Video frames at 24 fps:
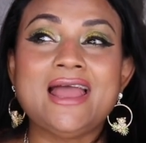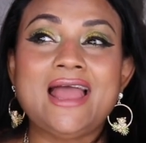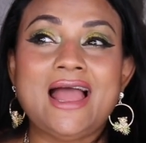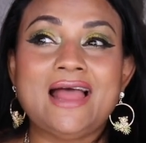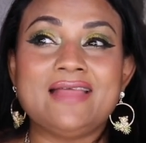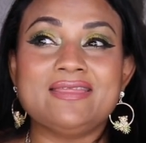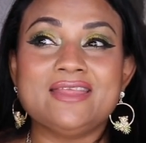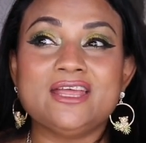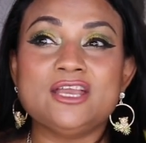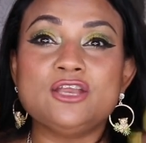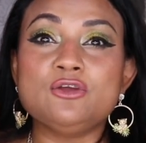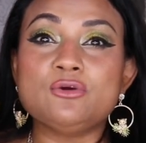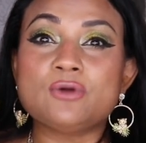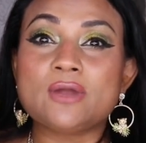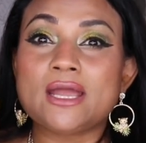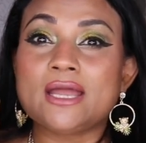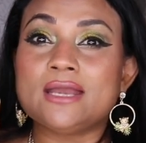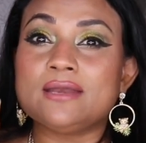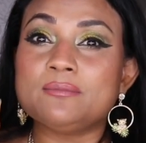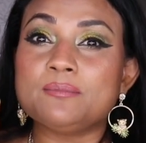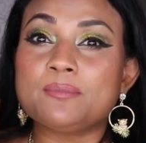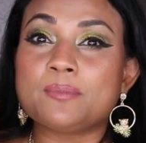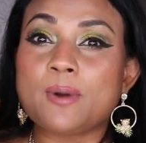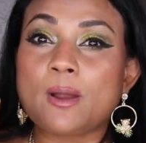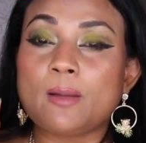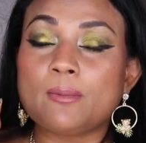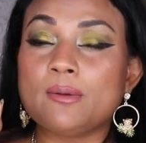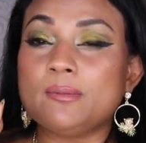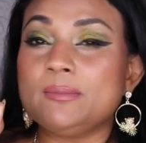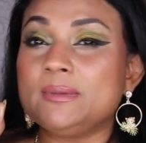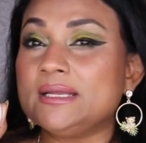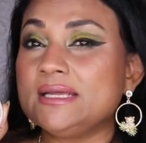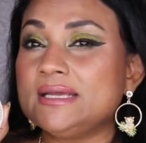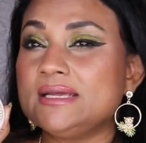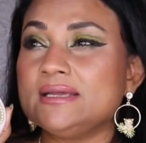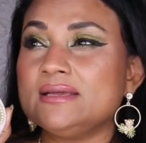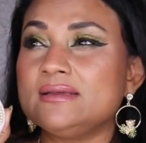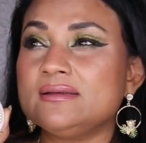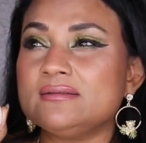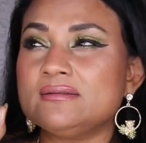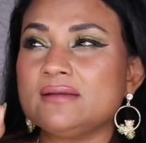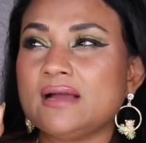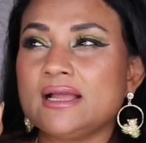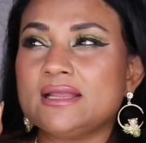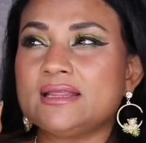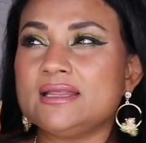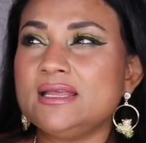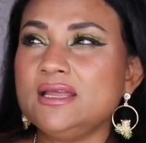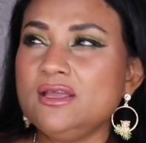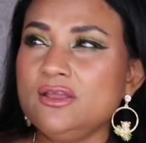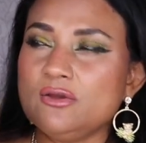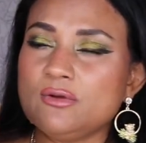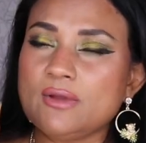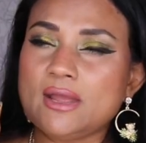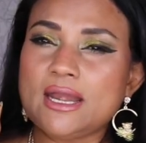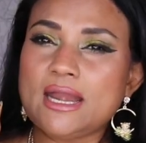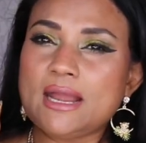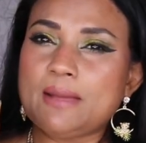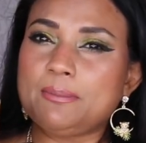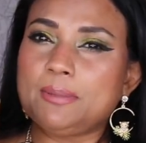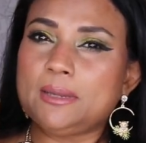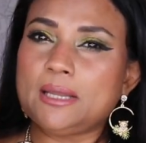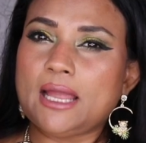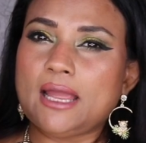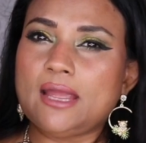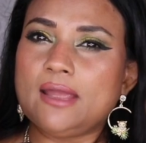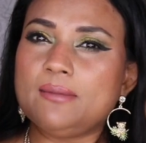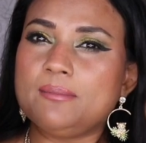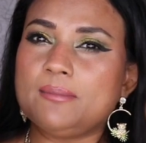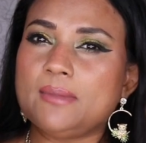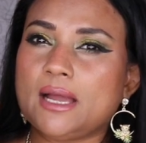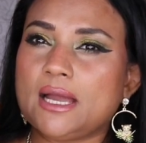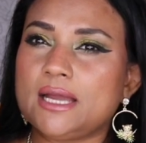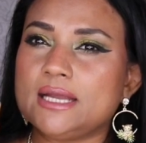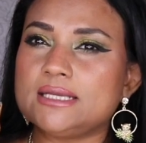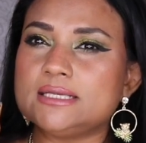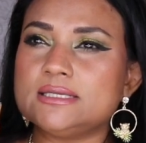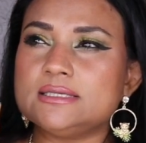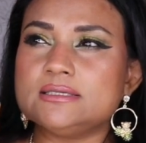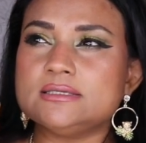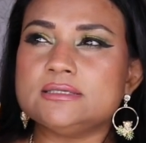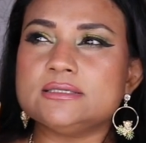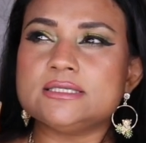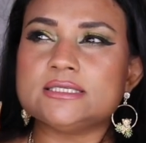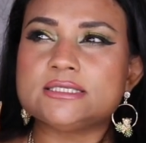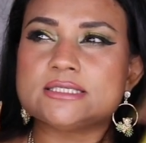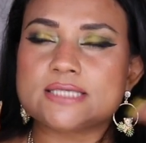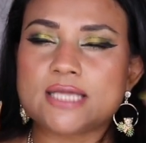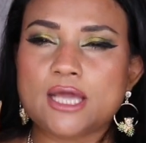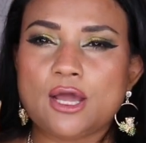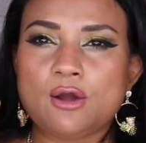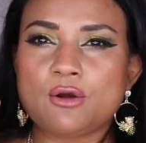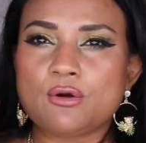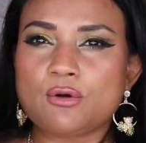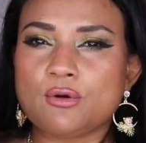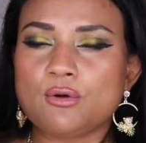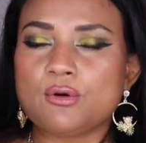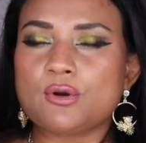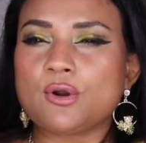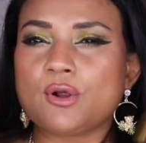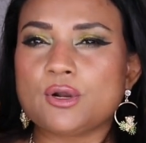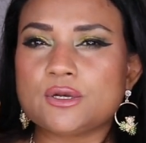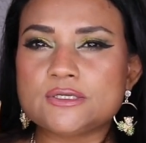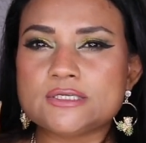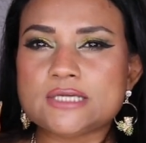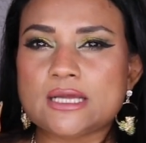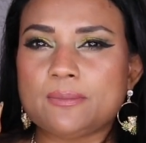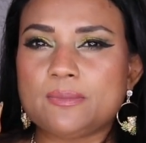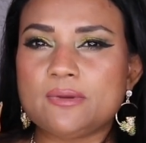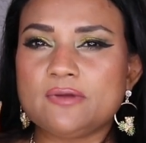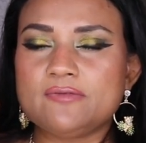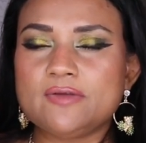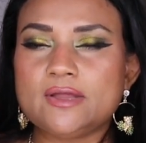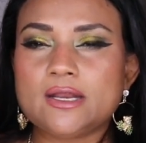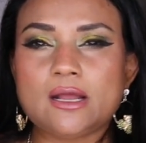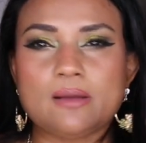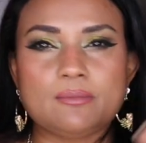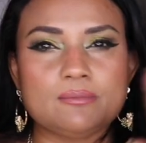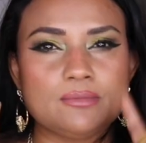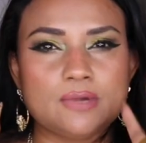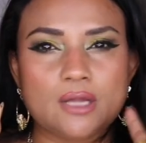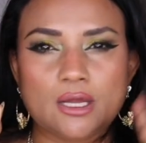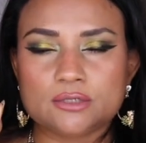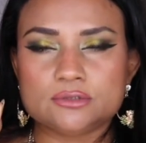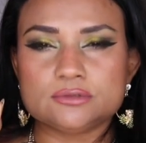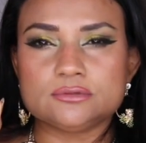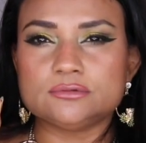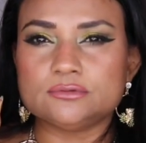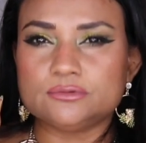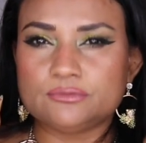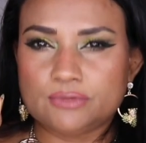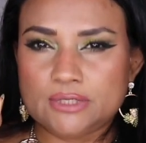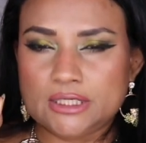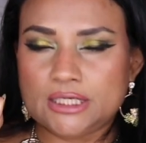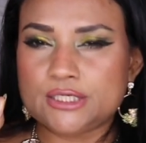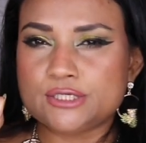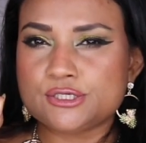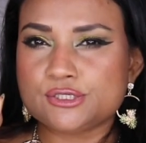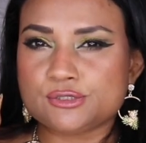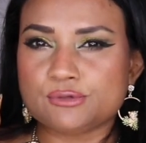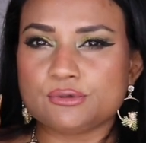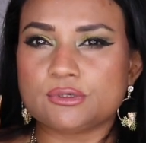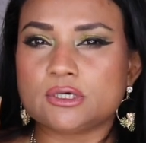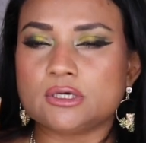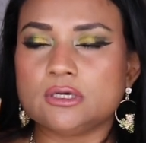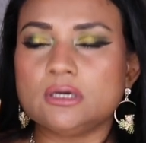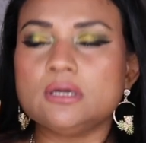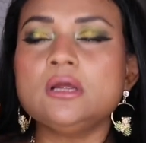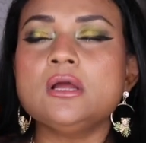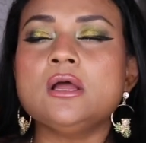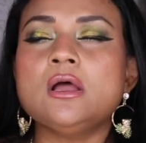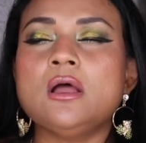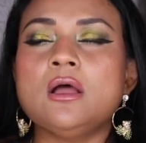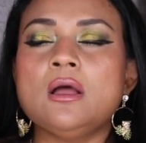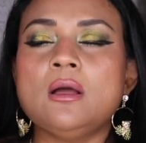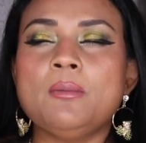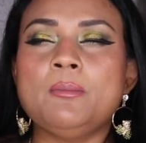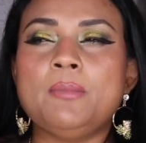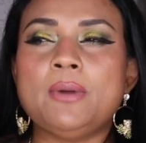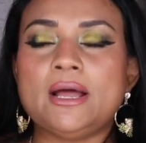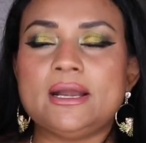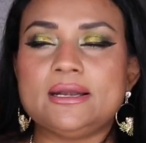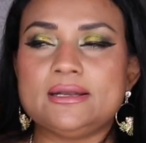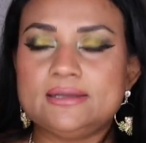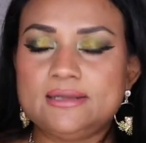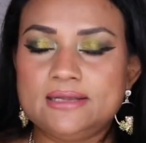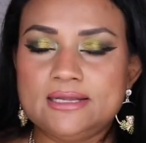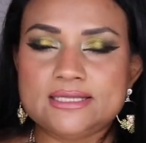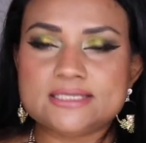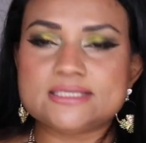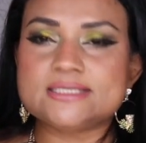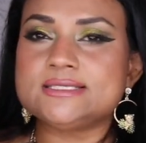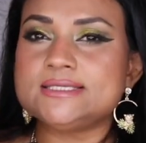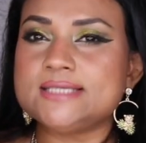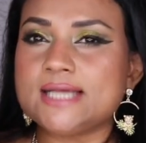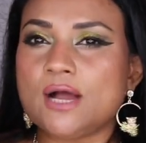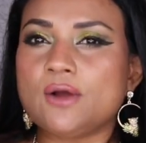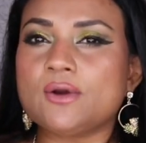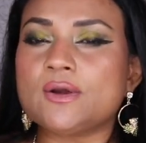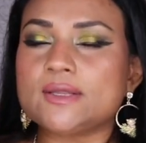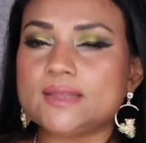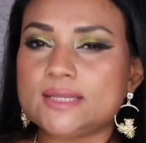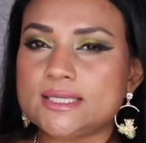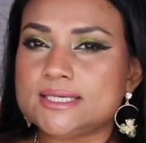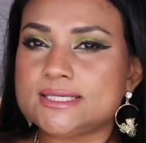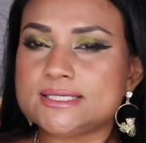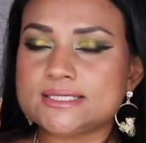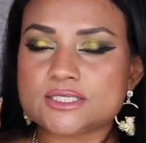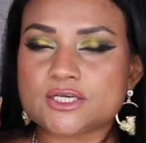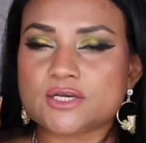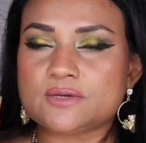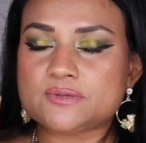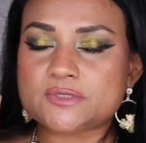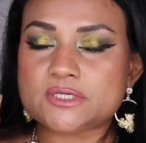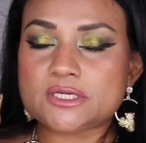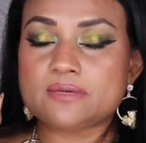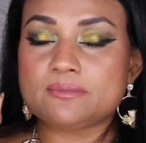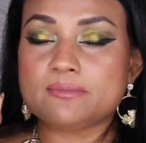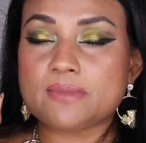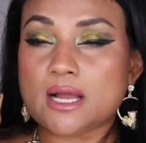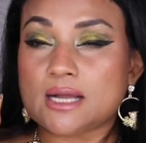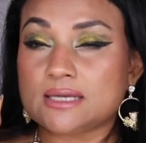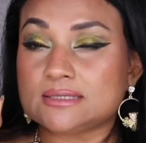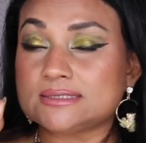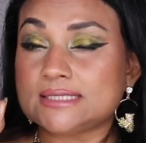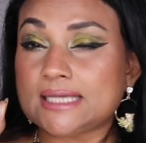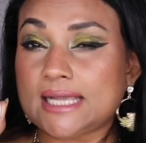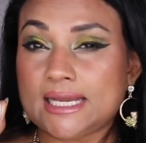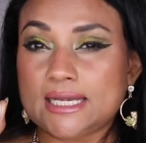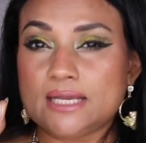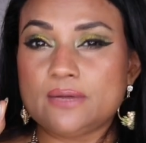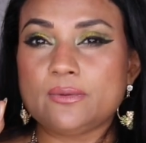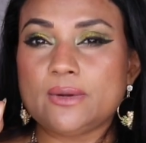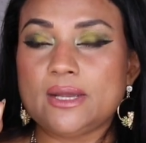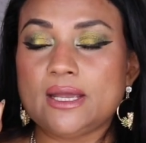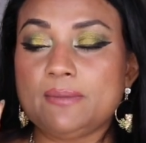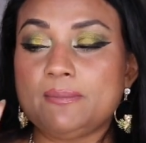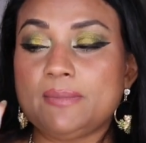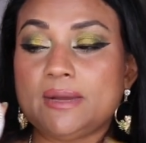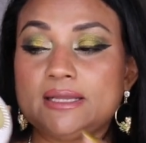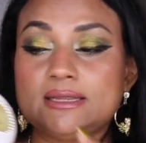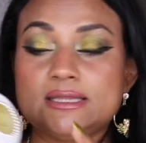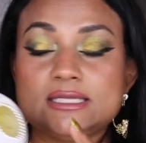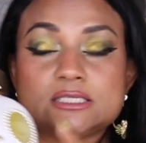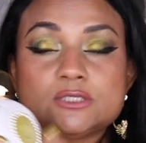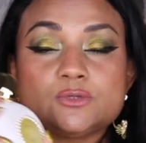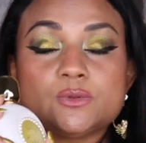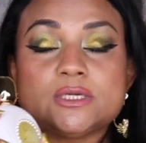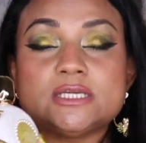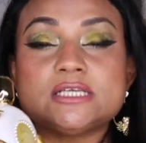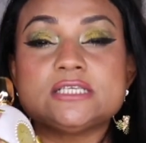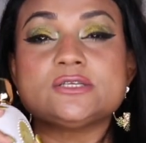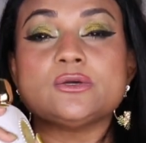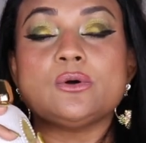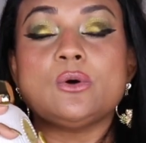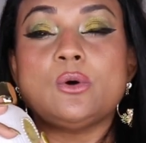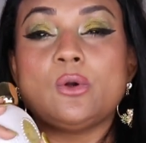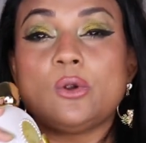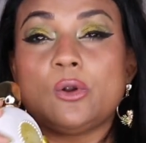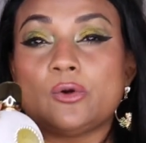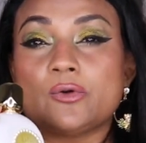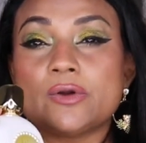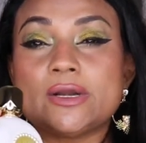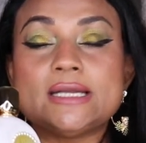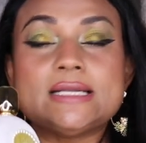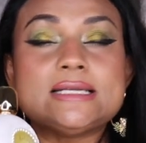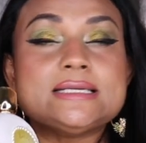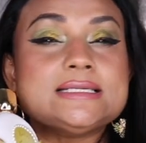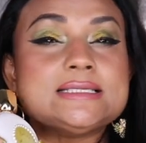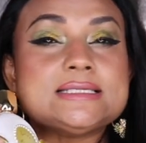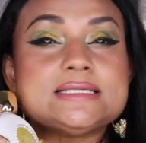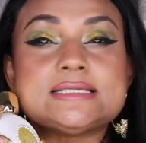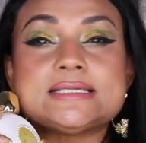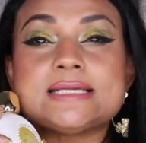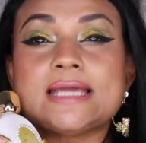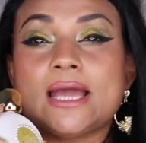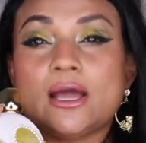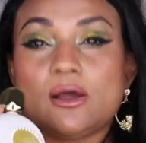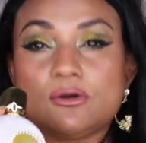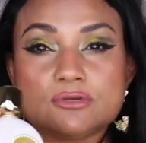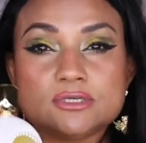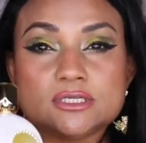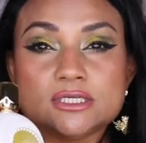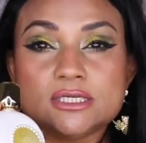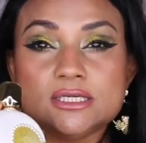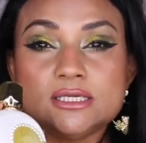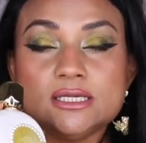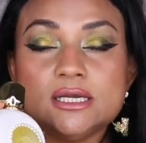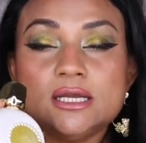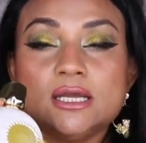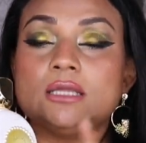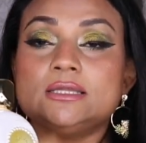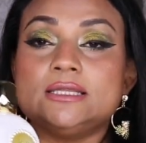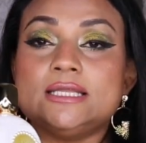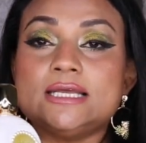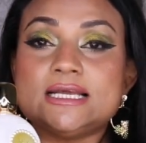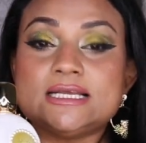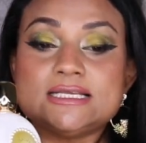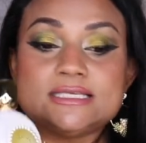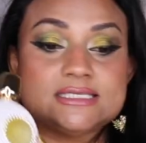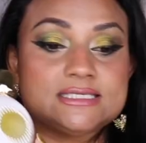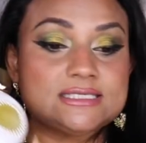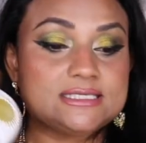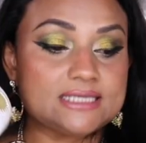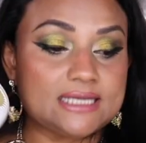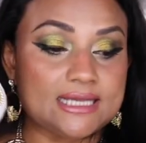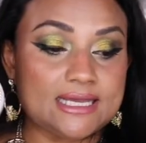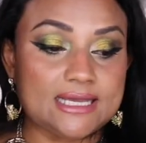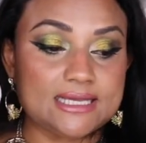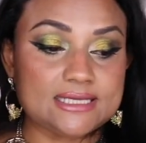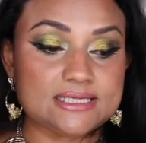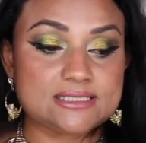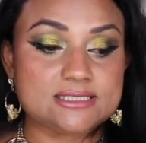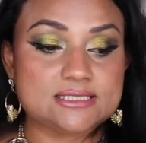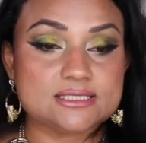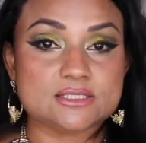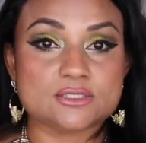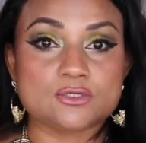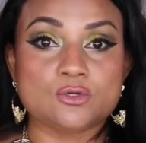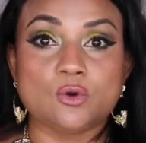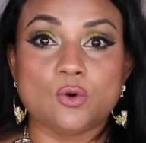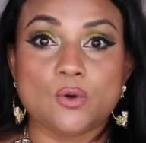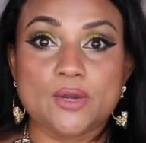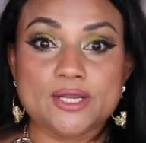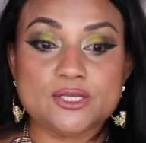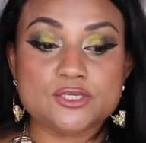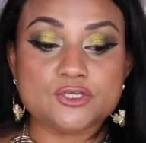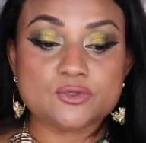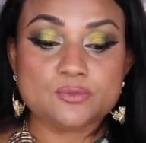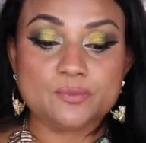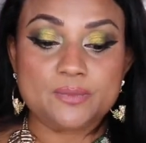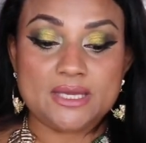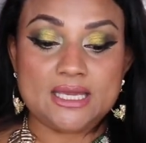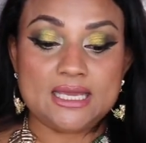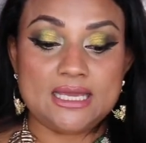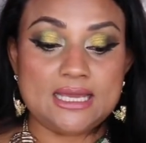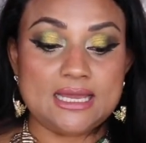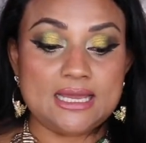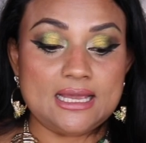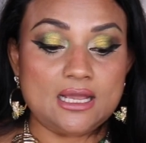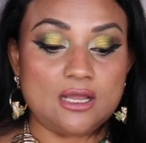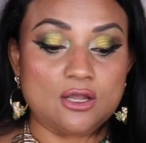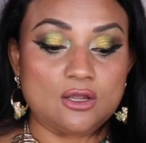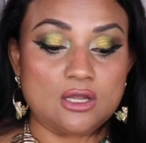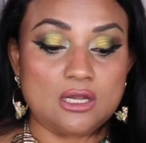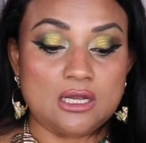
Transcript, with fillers: and then you can probably I think you can apply my discount code on top of it I'm not really sure but it's down in the description box anyway but this one is already discounted this is going to be